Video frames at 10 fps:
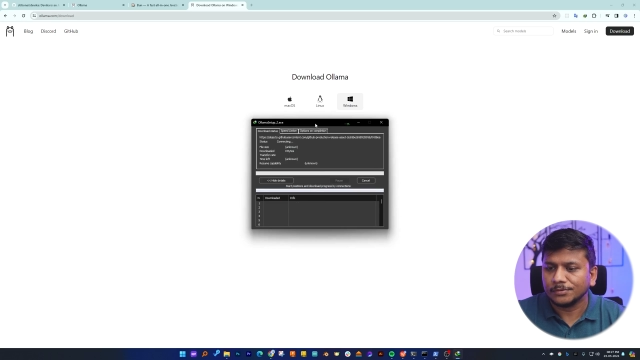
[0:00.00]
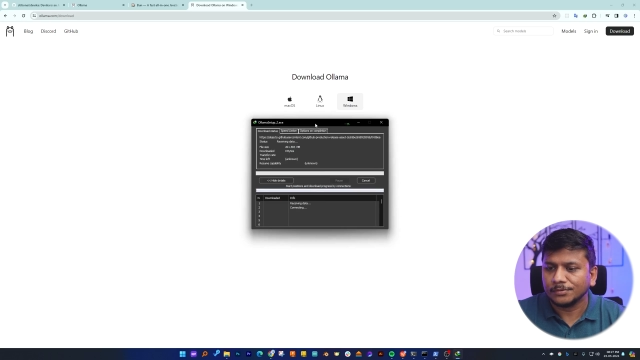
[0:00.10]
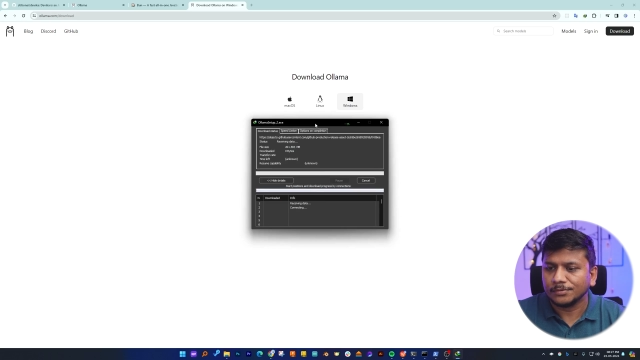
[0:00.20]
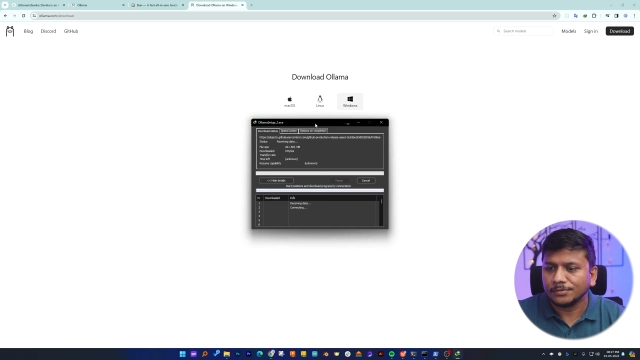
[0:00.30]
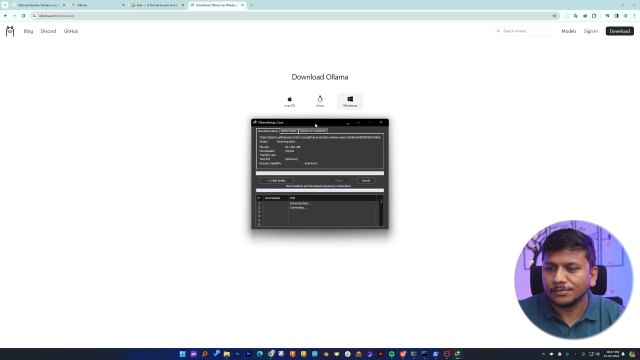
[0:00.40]

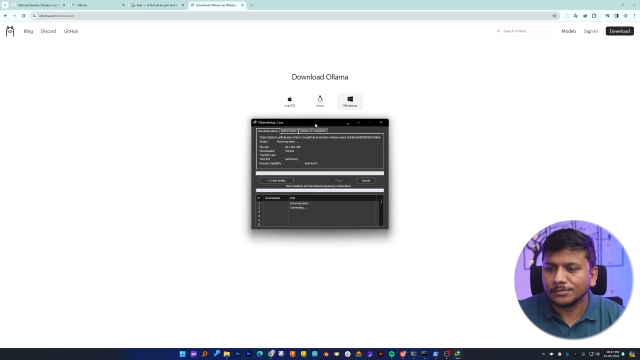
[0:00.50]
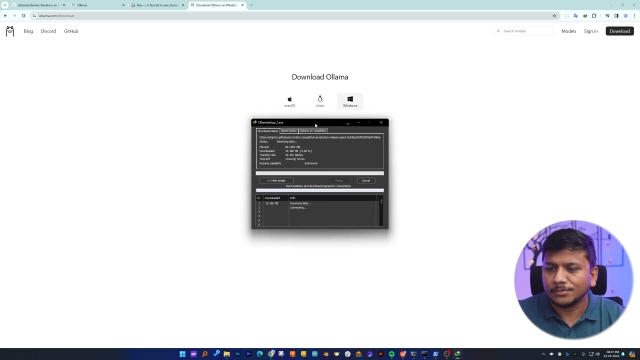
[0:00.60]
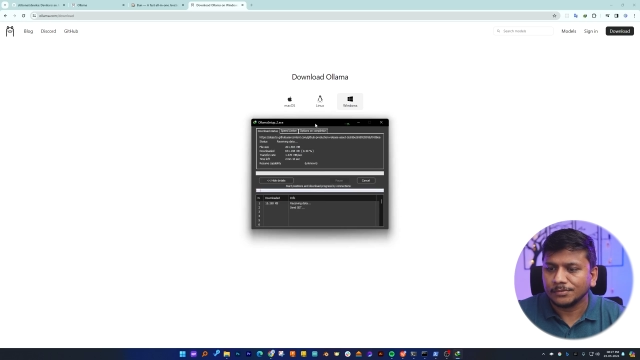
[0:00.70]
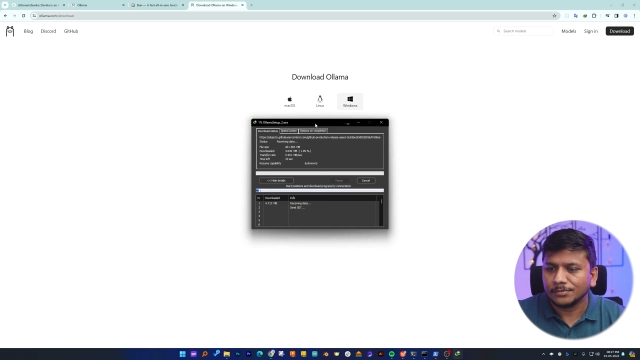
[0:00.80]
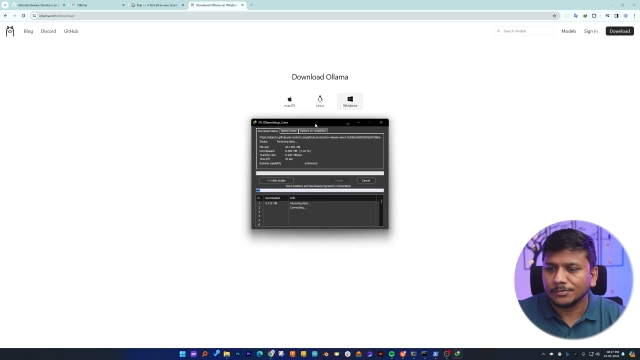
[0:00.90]

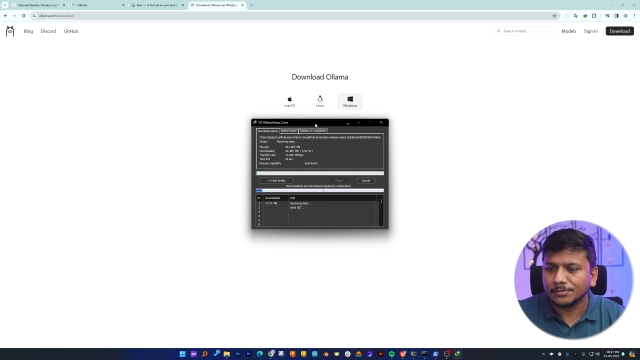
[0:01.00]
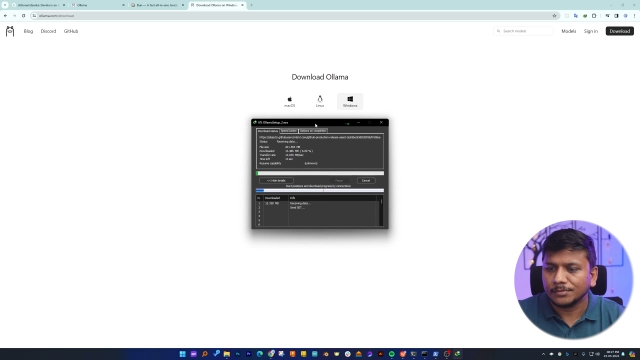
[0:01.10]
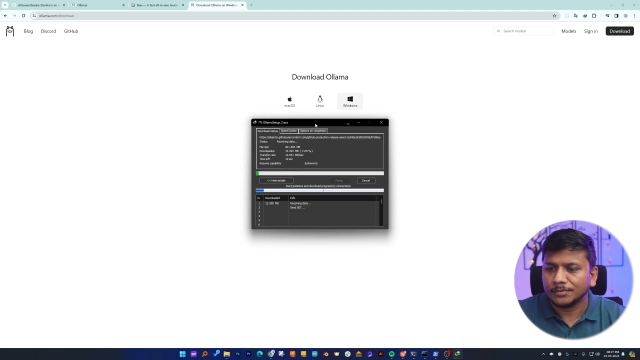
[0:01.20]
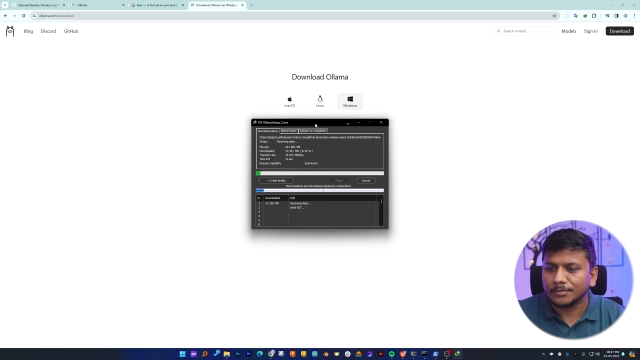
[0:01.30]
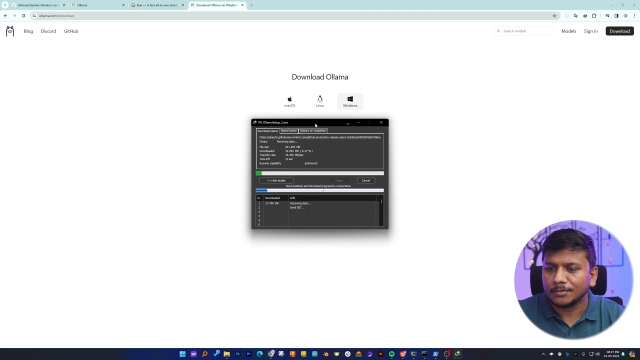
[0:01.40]

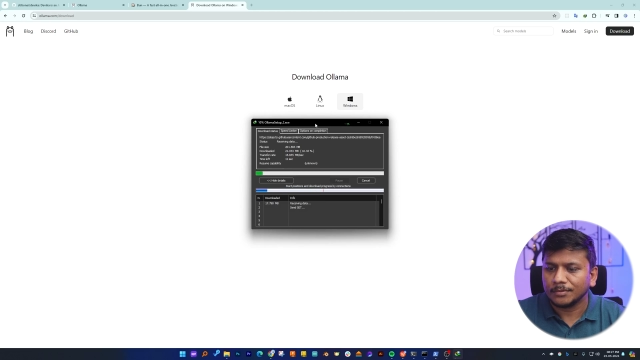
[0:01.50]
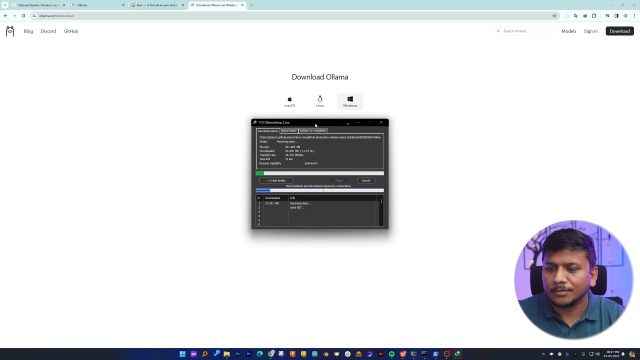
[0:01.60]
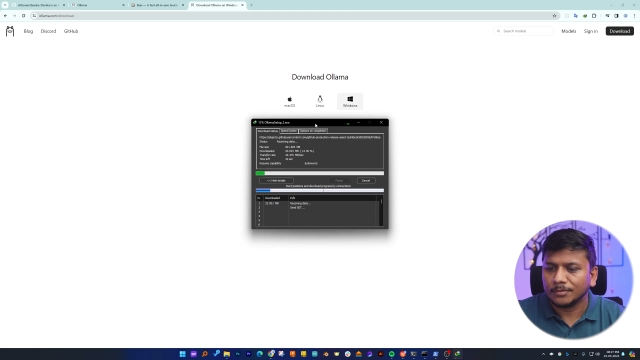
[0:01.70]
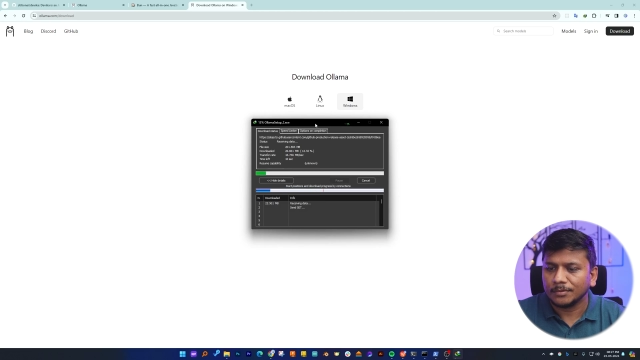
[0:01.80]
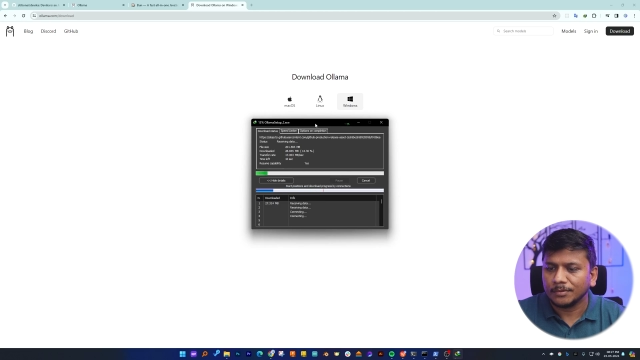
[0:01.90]

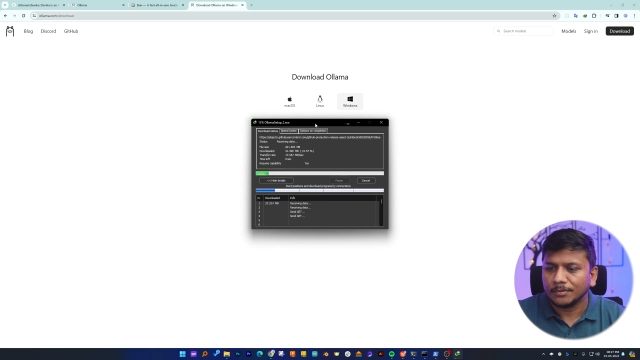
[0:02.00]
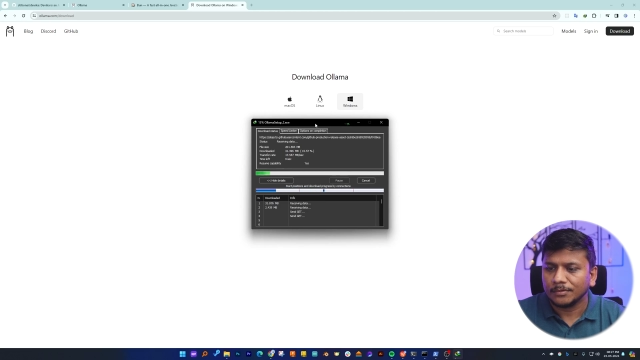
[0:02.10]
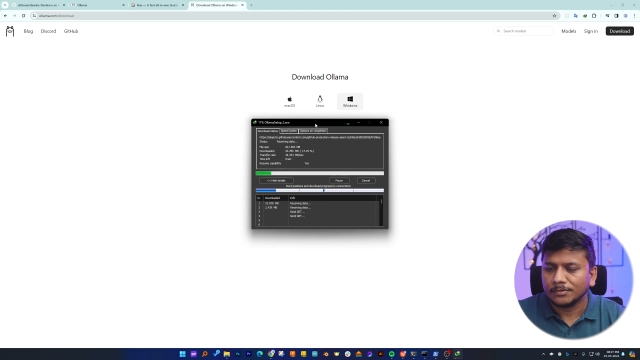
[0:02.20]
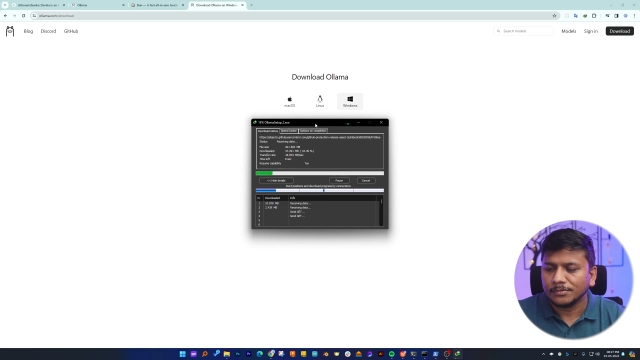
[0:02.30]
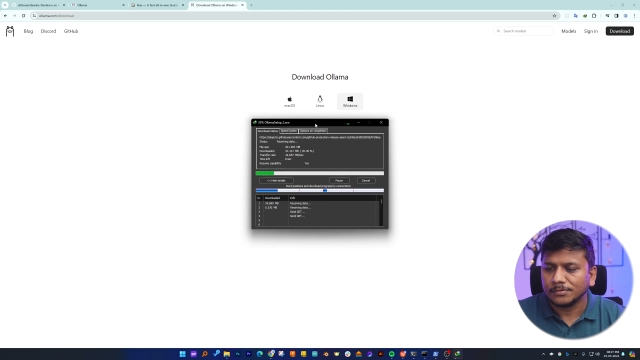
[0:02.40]

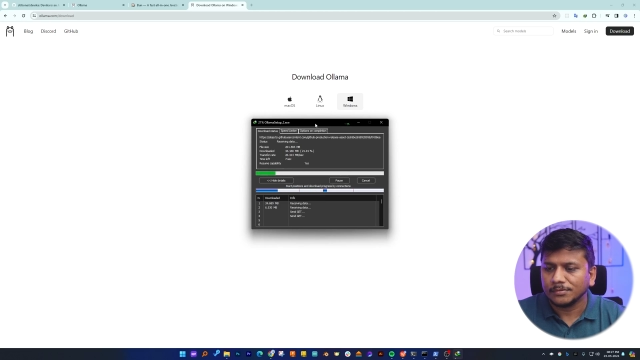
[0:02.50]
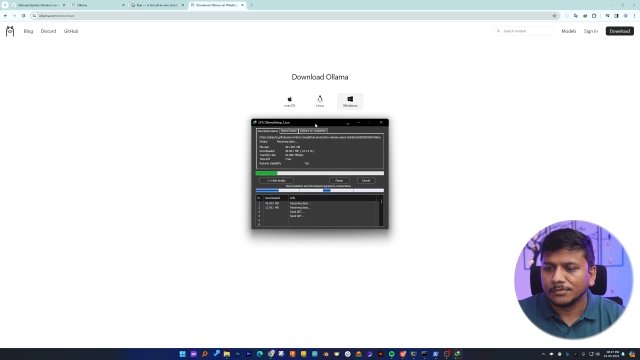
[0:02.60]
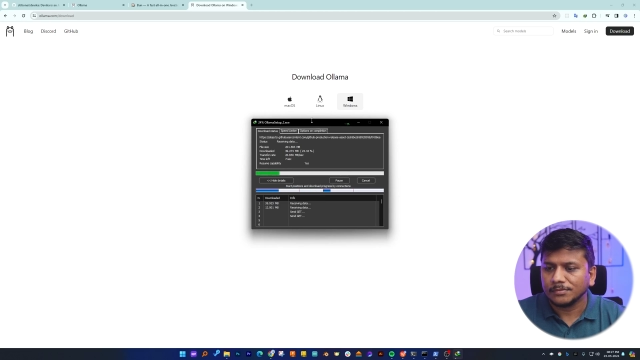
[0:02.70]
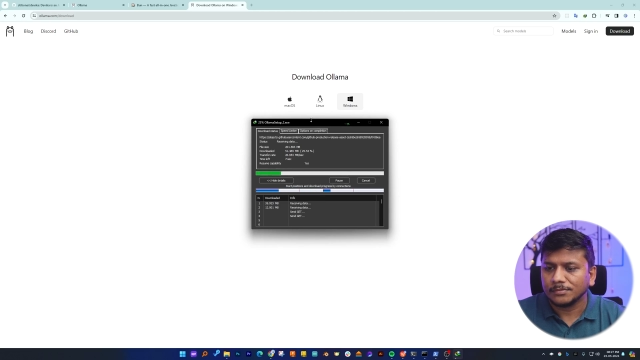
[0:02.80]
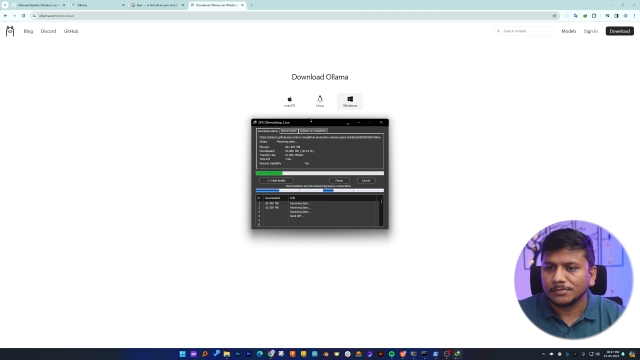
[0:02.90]
Nobody speaks.